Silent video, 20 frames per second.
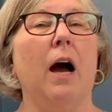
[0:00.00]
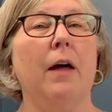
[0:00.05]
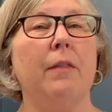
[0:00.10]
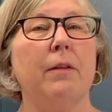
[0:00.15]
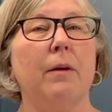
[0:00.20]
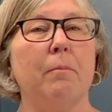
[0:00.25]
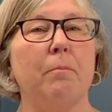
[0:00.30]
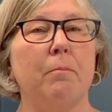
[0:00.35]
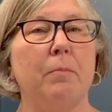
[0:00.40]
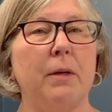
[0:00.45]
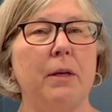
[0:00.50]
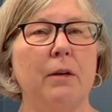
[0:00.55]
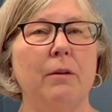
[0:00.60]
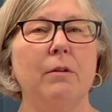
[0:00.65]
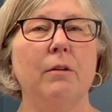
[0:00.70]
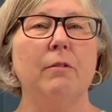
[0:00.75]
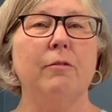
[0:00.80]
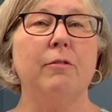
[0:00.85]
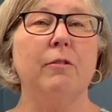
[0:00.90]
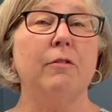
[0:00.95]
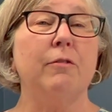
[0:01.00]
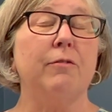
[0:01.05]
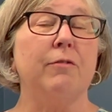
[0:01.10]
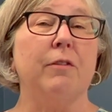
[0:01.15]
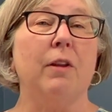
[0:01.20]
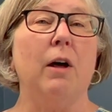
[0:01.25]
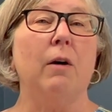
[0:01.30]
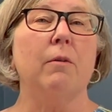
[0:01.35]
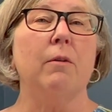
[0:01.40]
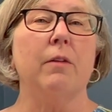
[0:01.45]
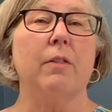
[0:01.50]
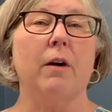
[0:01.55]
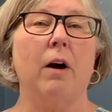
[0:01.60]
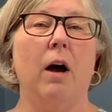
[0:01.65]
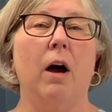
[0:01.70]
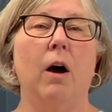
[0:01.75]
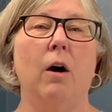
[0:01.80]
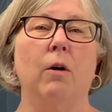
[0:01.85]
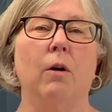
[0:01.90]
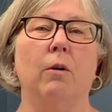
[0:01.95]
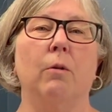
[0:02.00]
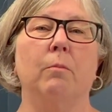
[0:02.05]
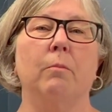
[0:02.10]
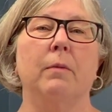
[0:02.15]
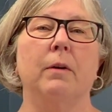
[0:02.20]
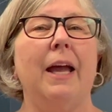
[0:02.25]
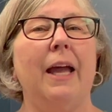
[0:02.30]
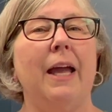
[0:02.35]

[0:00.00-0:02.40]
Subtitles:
on the beautiful flow of the home